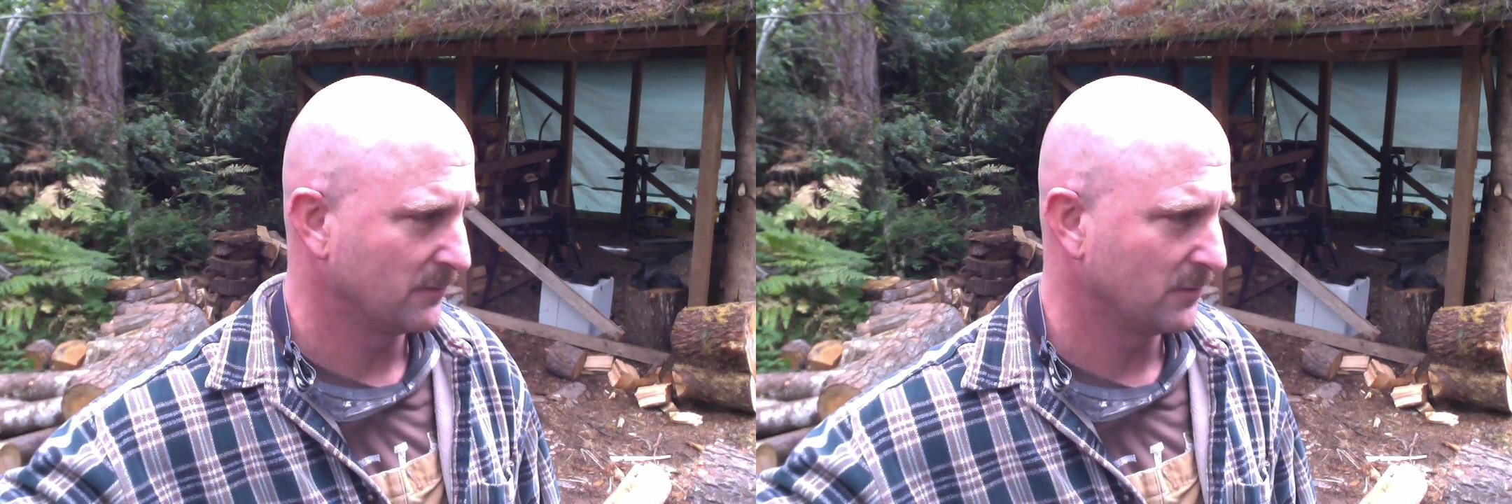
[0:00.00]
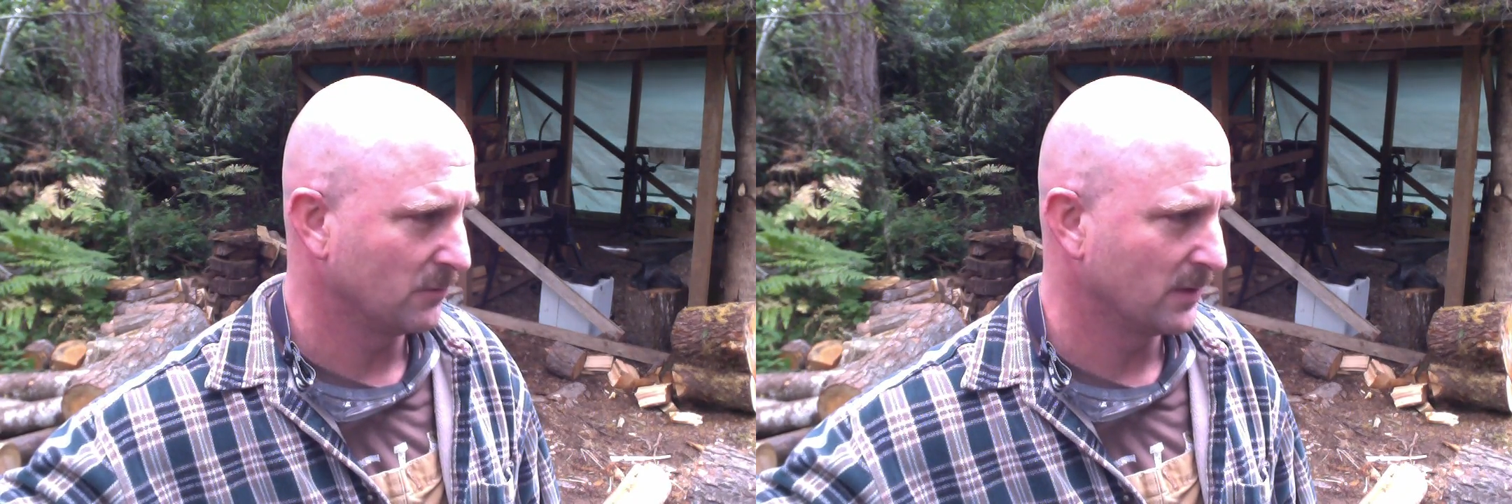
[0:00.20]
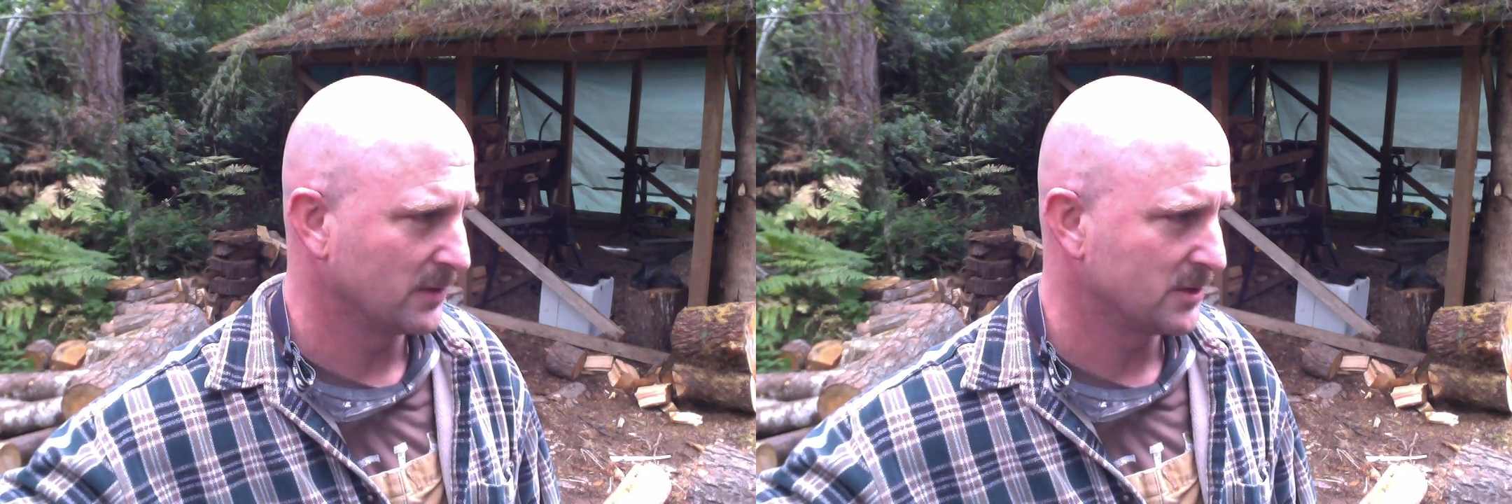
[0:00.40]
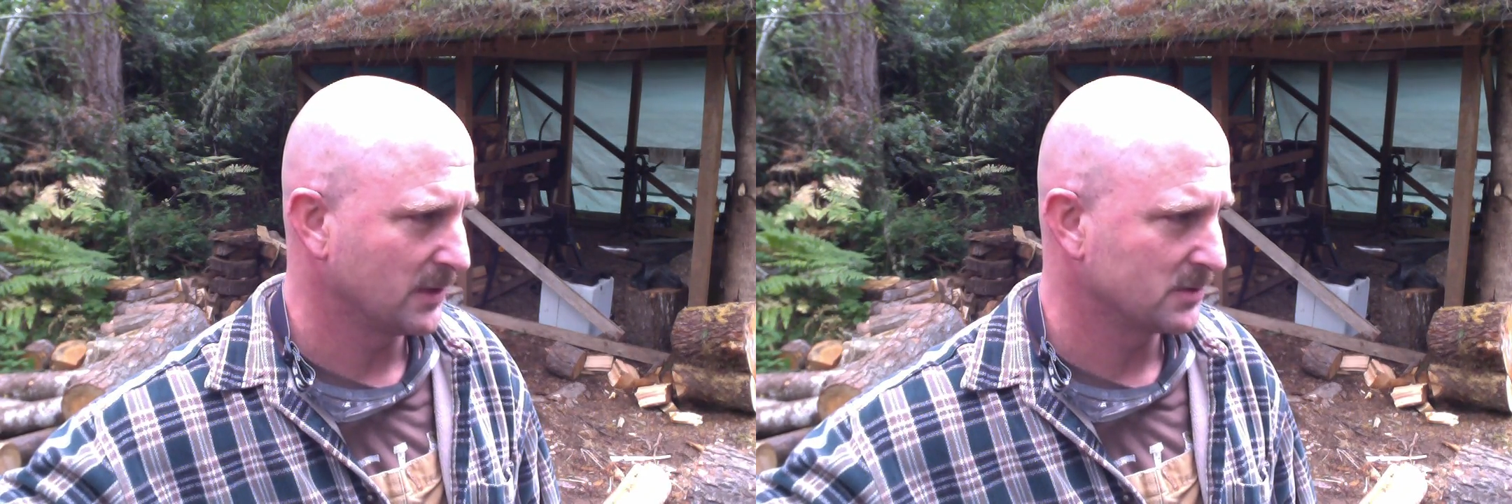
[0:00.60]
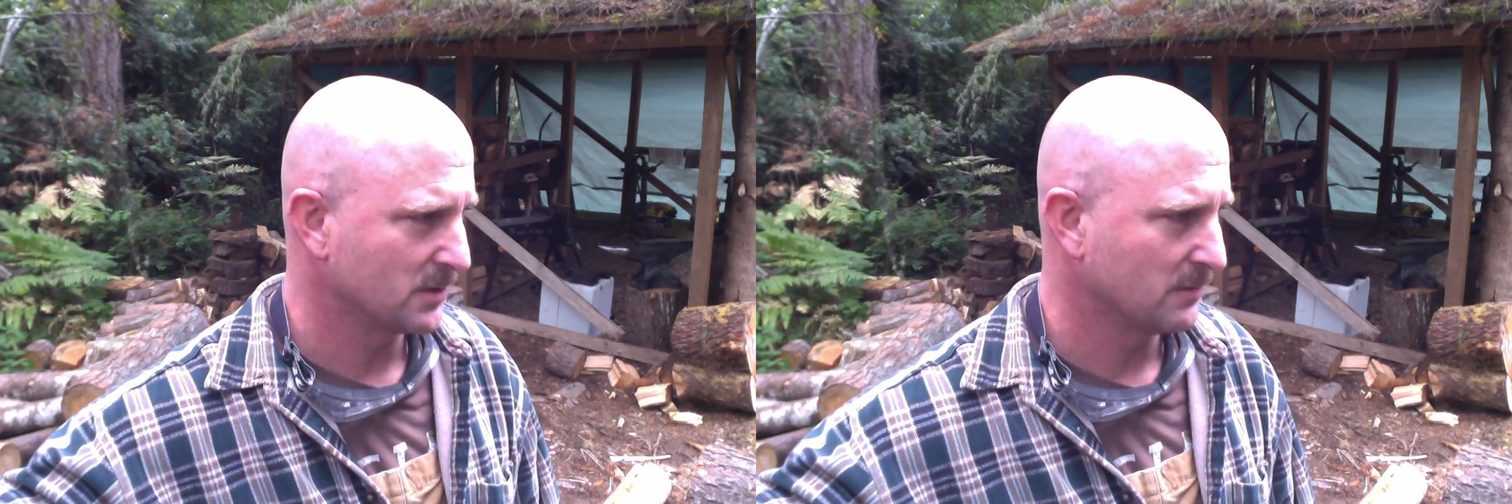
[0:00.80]
you run a
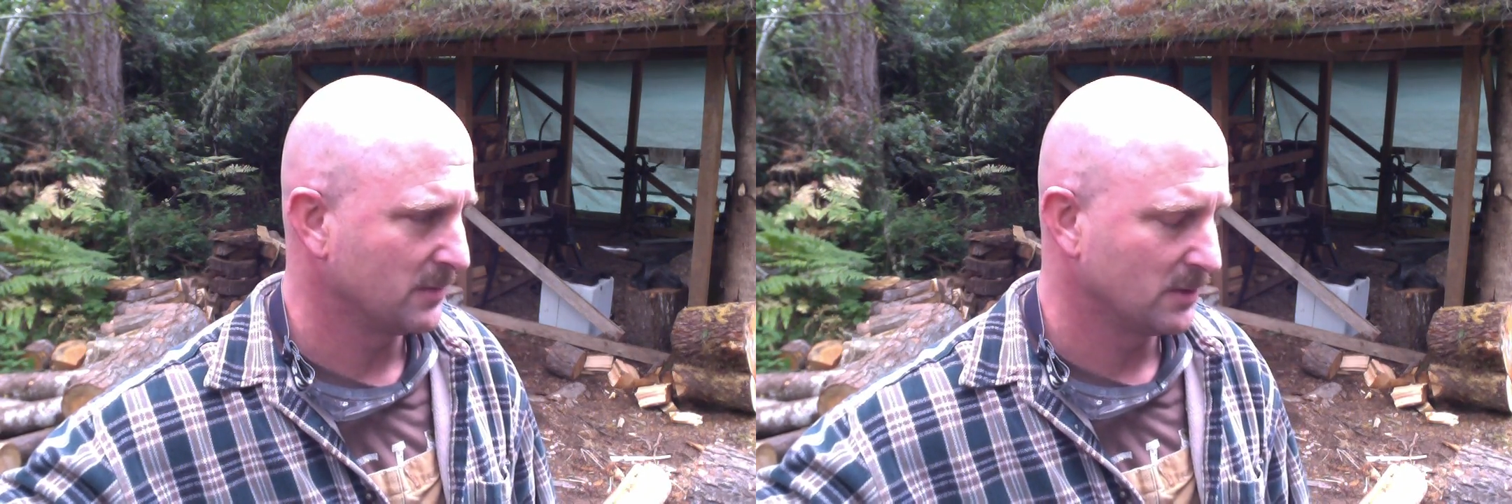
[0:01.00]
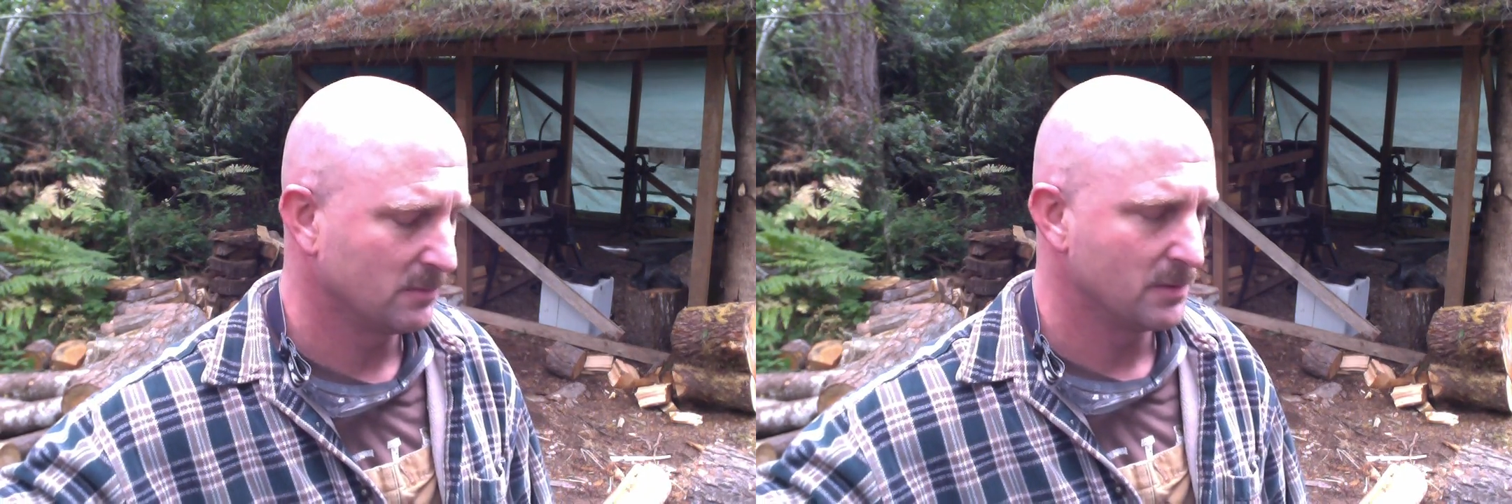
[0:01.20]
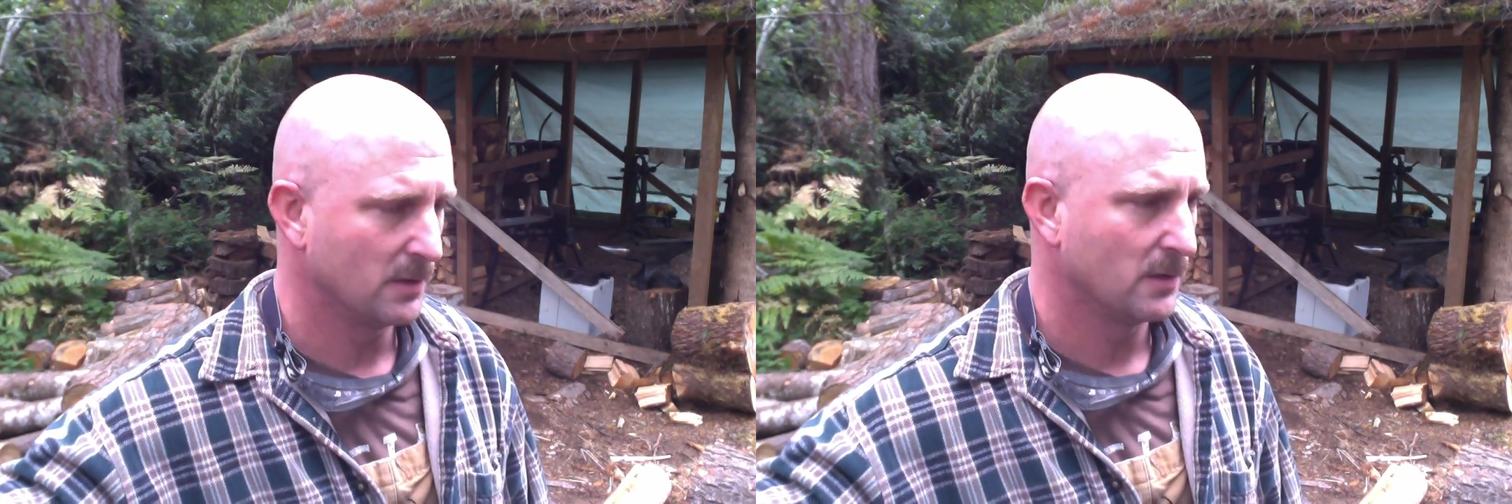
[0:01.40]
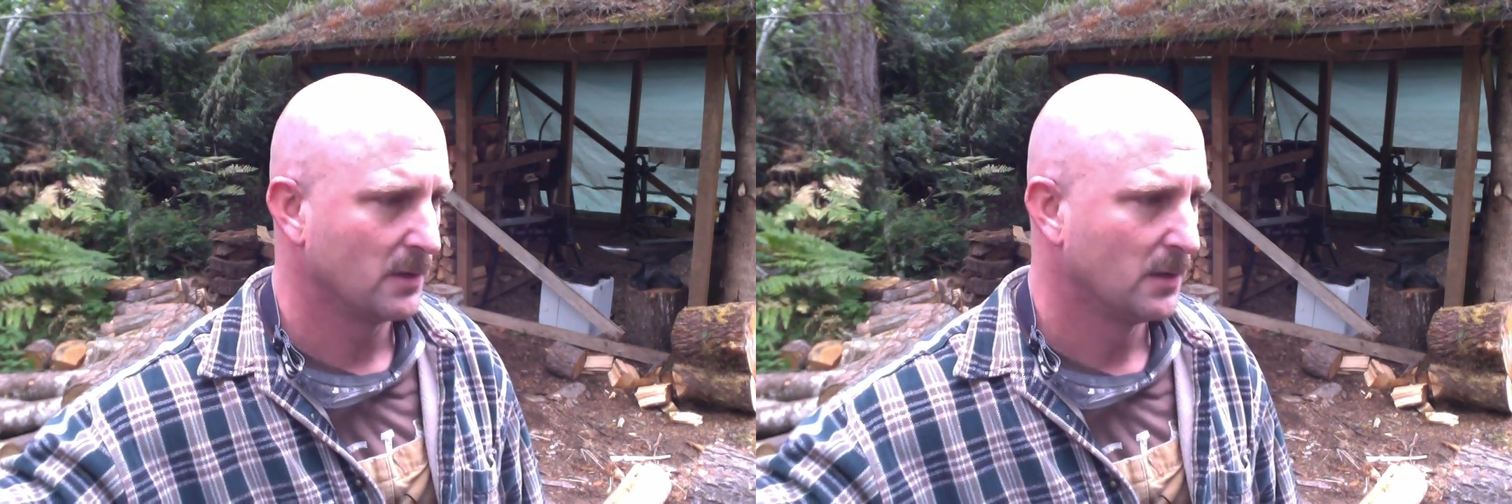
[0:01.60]
chainsaw mill, but